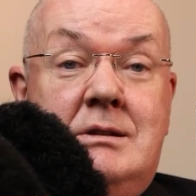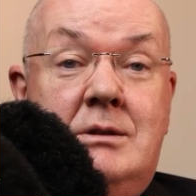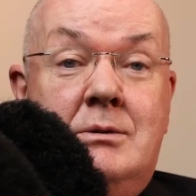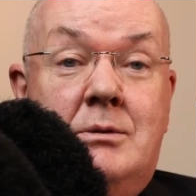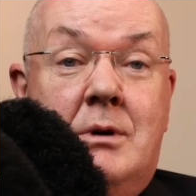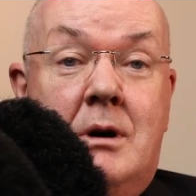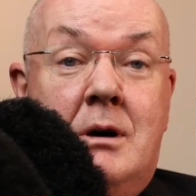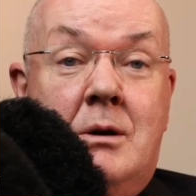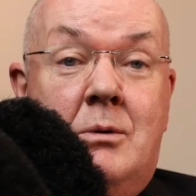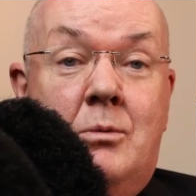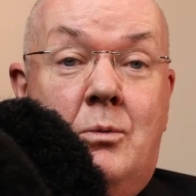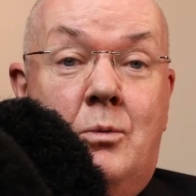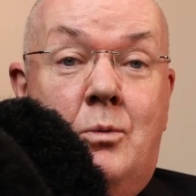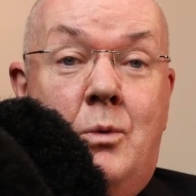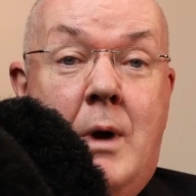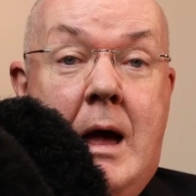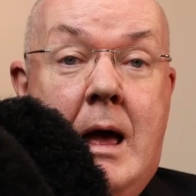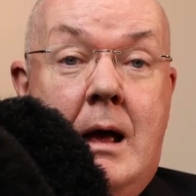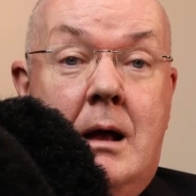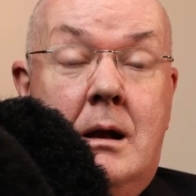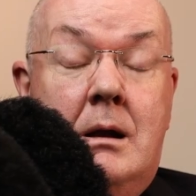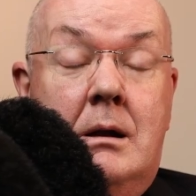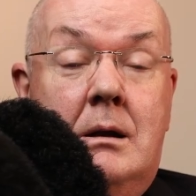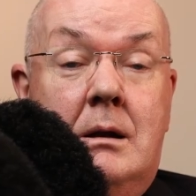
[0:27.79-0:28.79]
you are
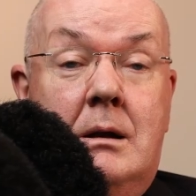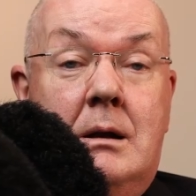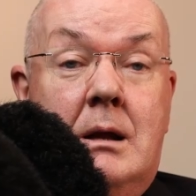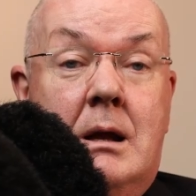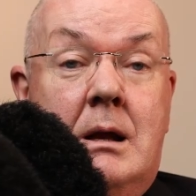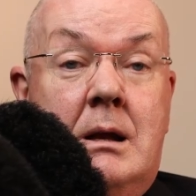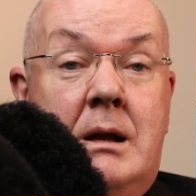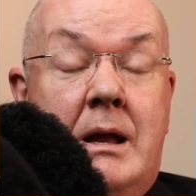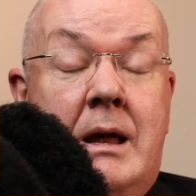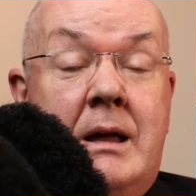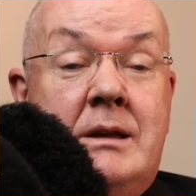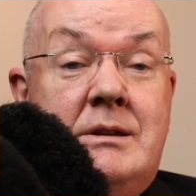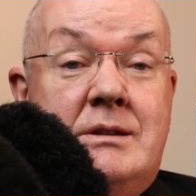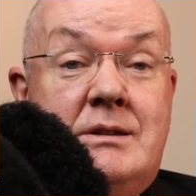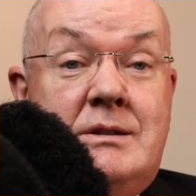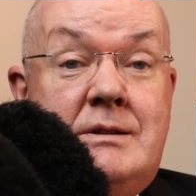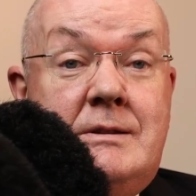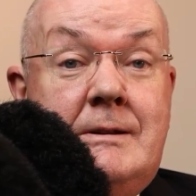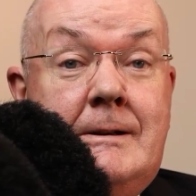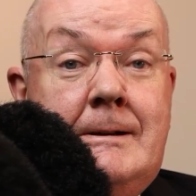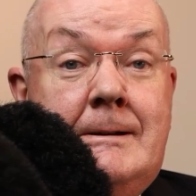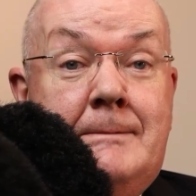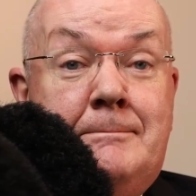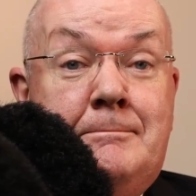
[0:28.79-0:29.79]
well. And as
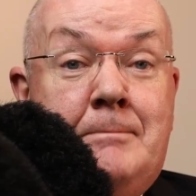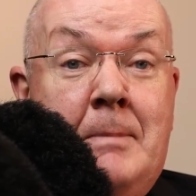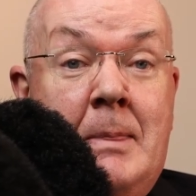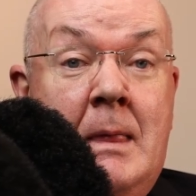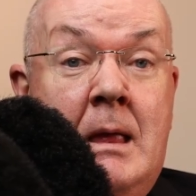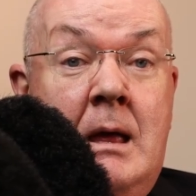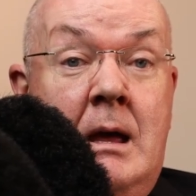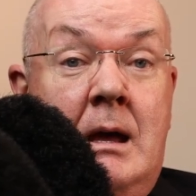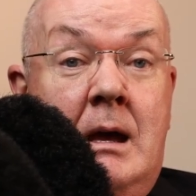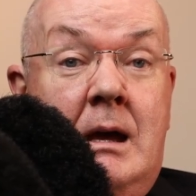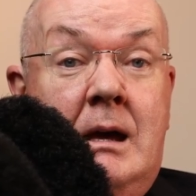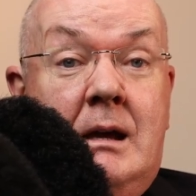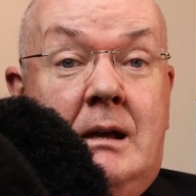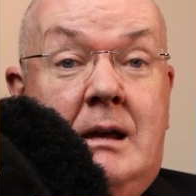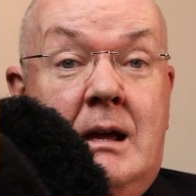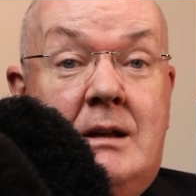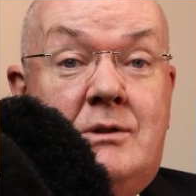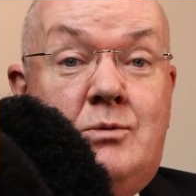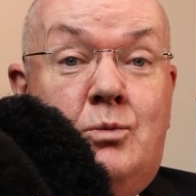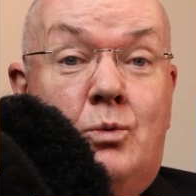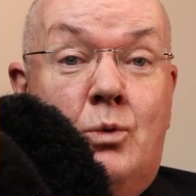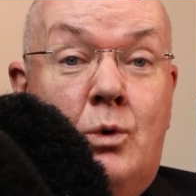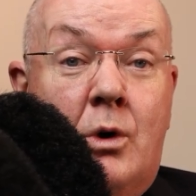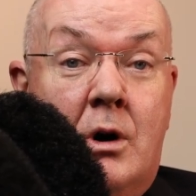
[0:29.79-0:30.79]
um, it
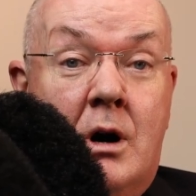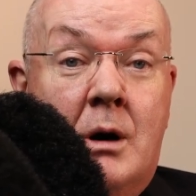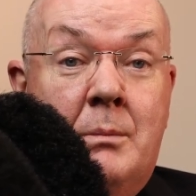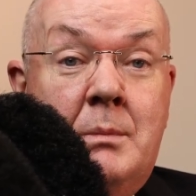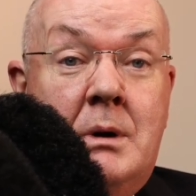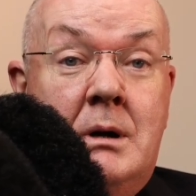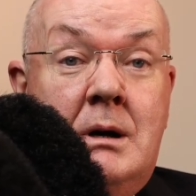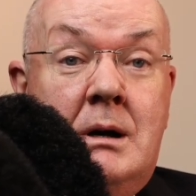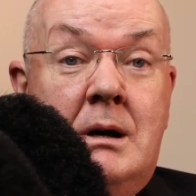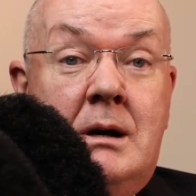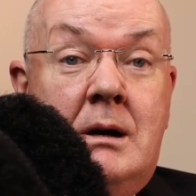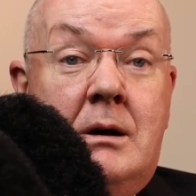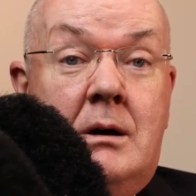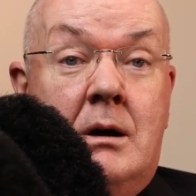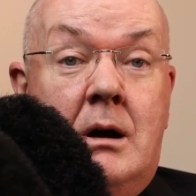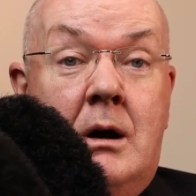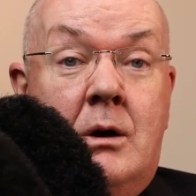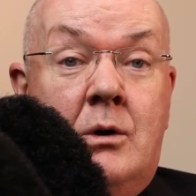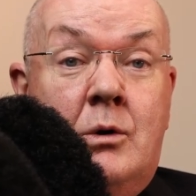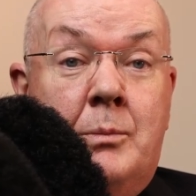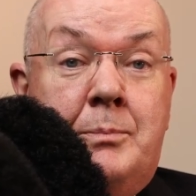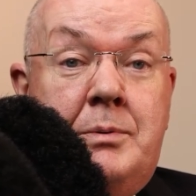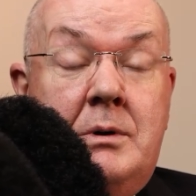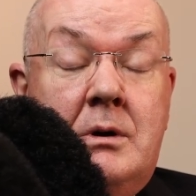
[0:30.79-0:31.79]
gets warmer, I
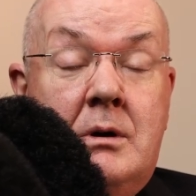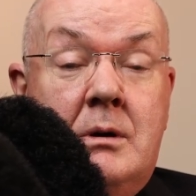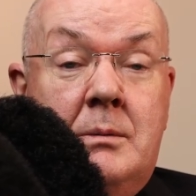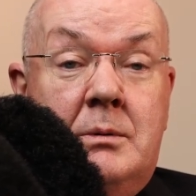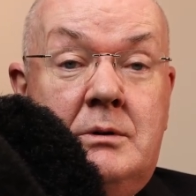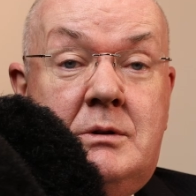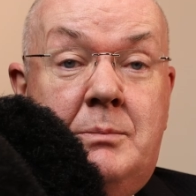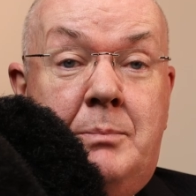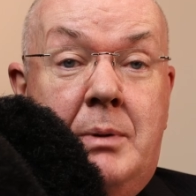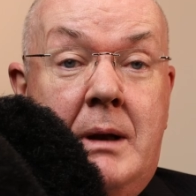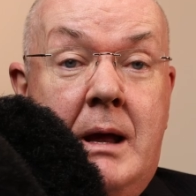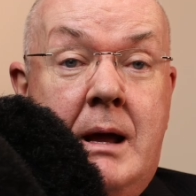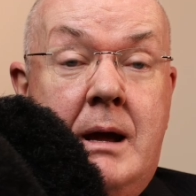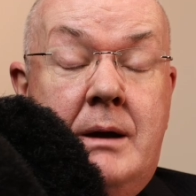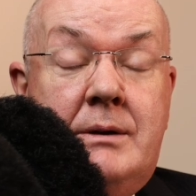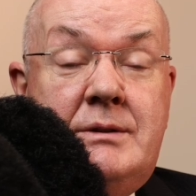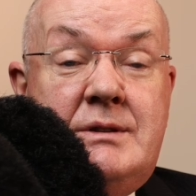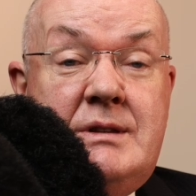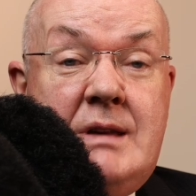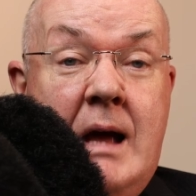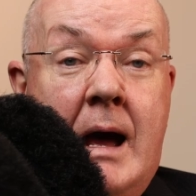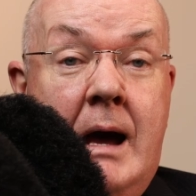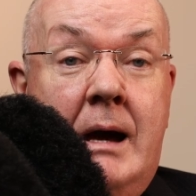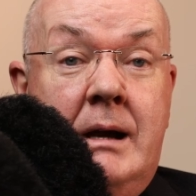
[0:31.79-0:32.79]
hope you're able to play
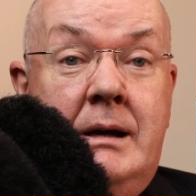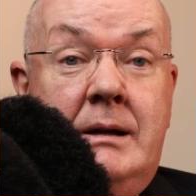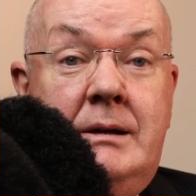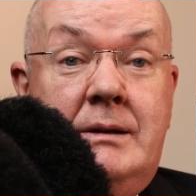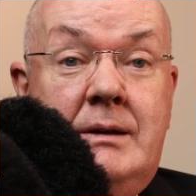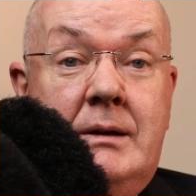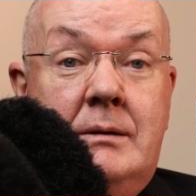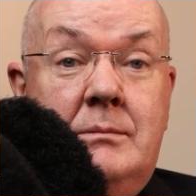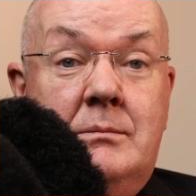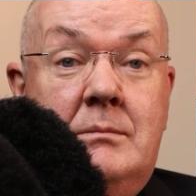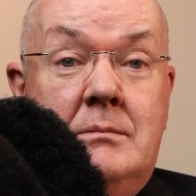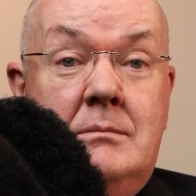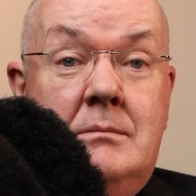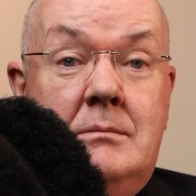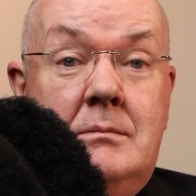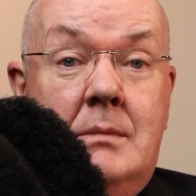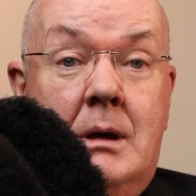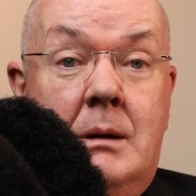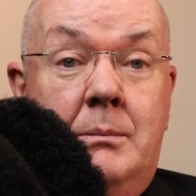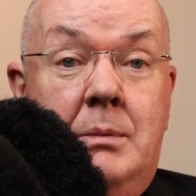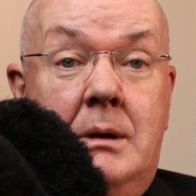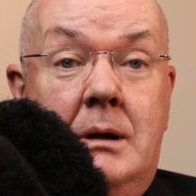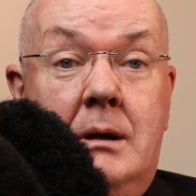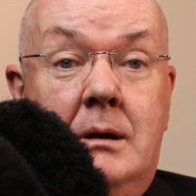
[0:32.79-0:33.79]
outside. And
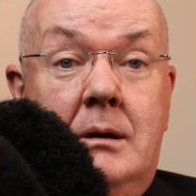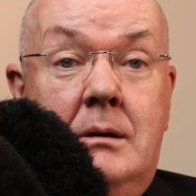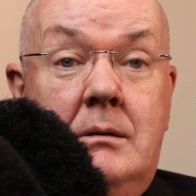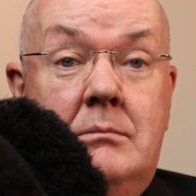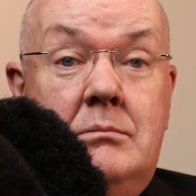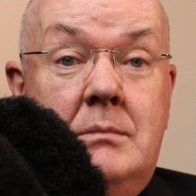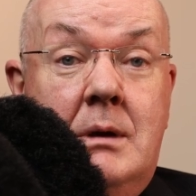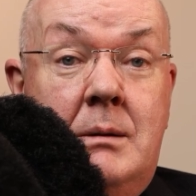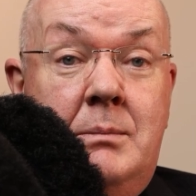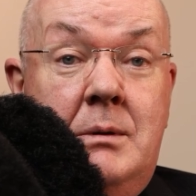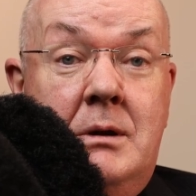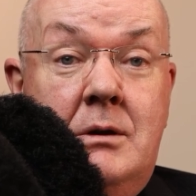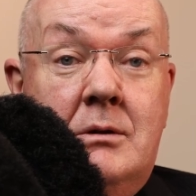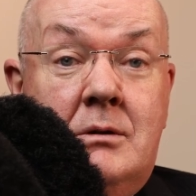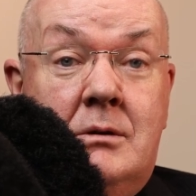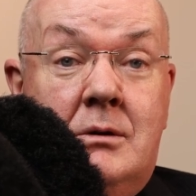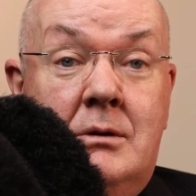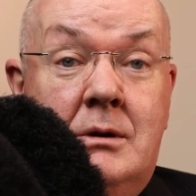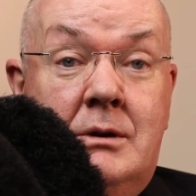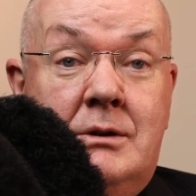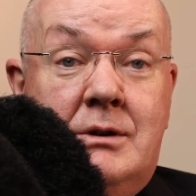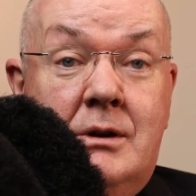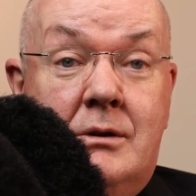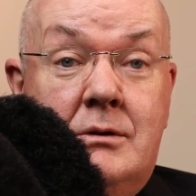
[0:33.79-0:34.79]
maybe maybe you're
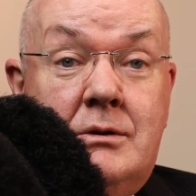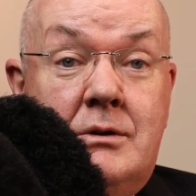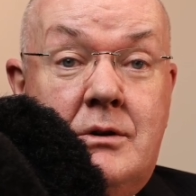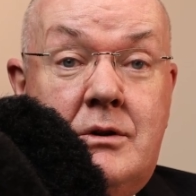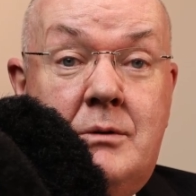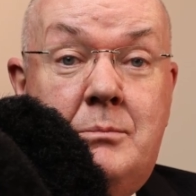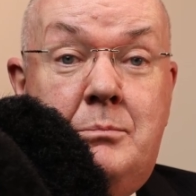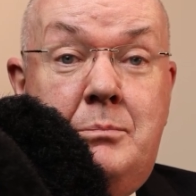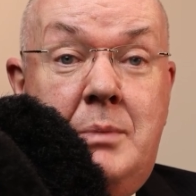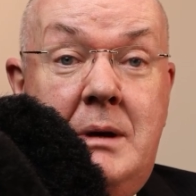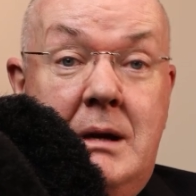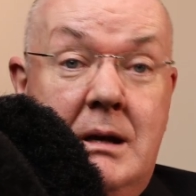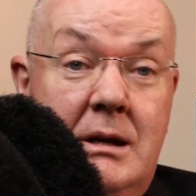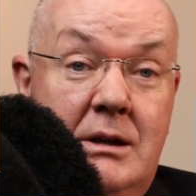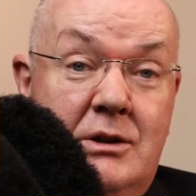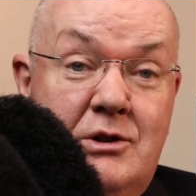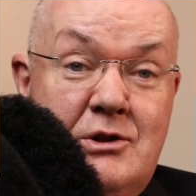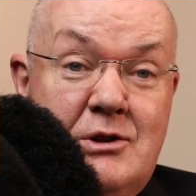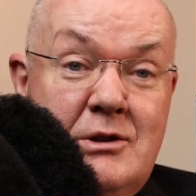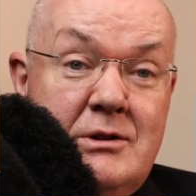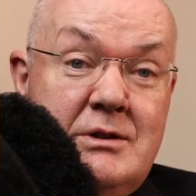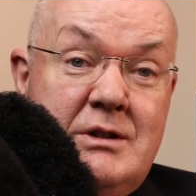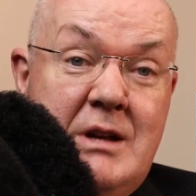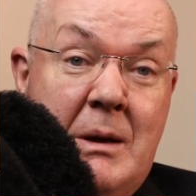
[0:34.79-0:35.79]
going to go to the
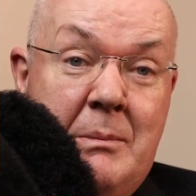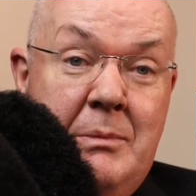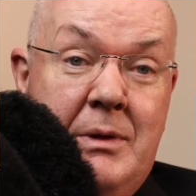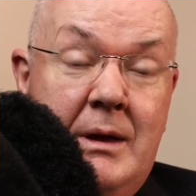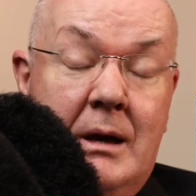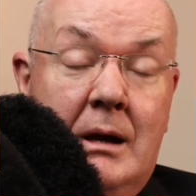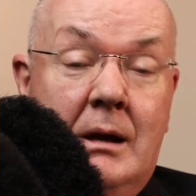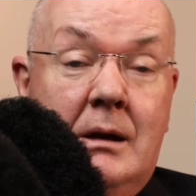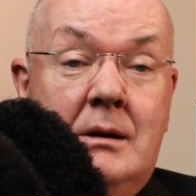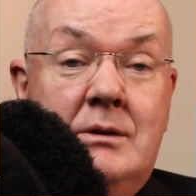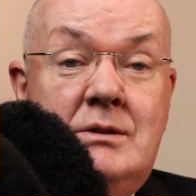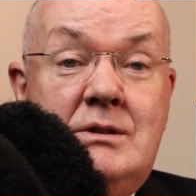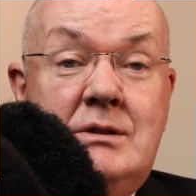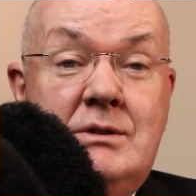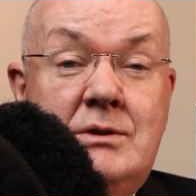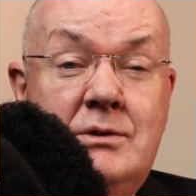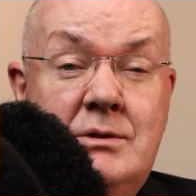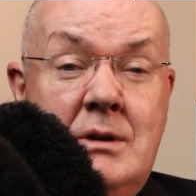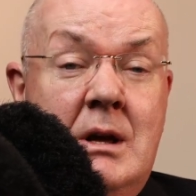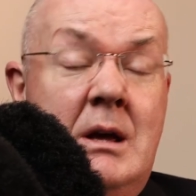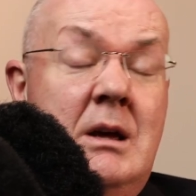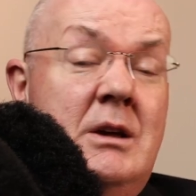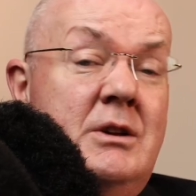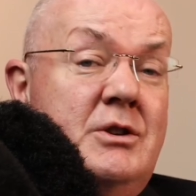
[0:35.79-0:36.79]
beach or something so,
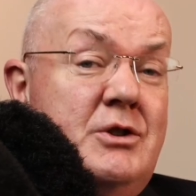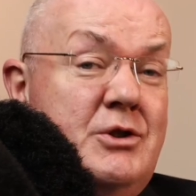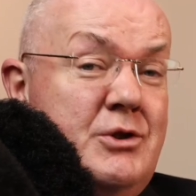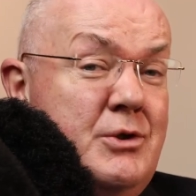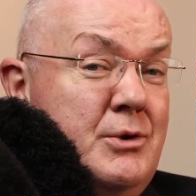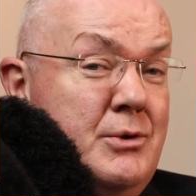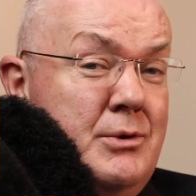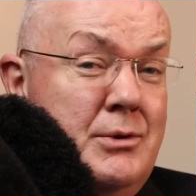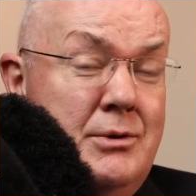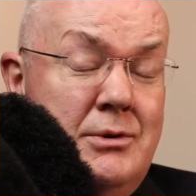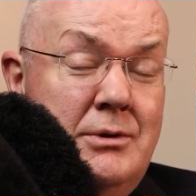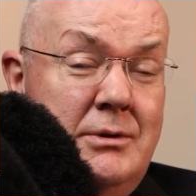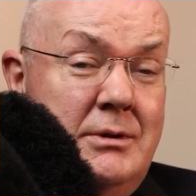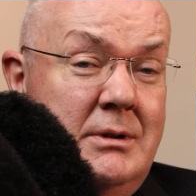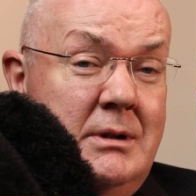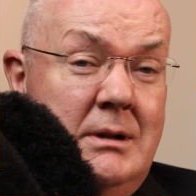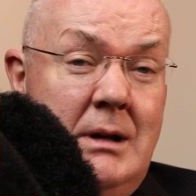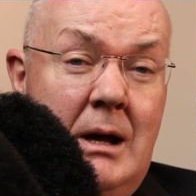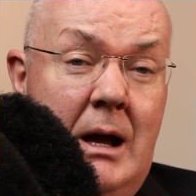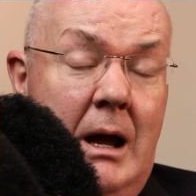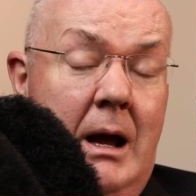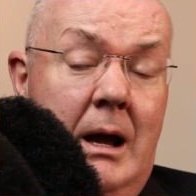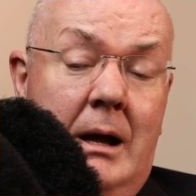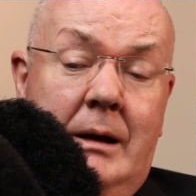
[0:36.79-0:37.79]
soon.
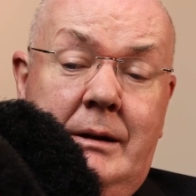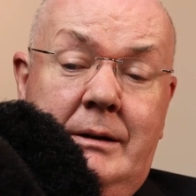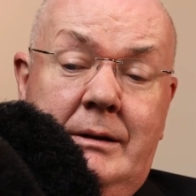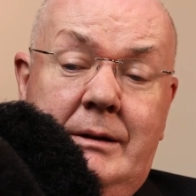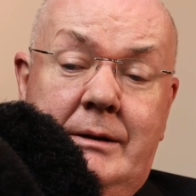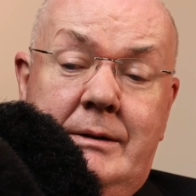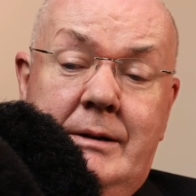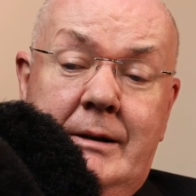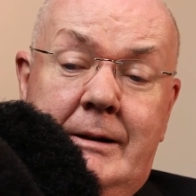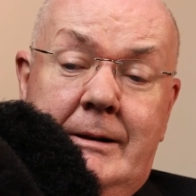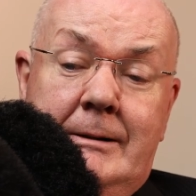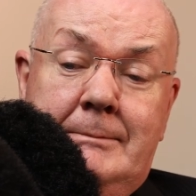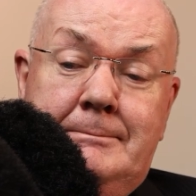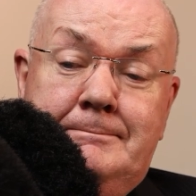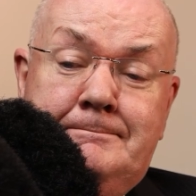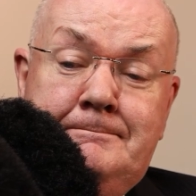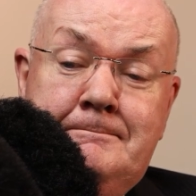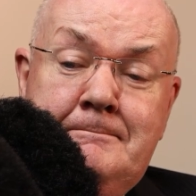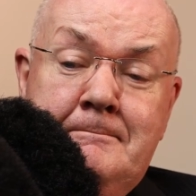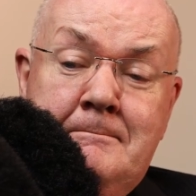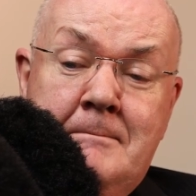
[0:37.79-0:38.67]
And um,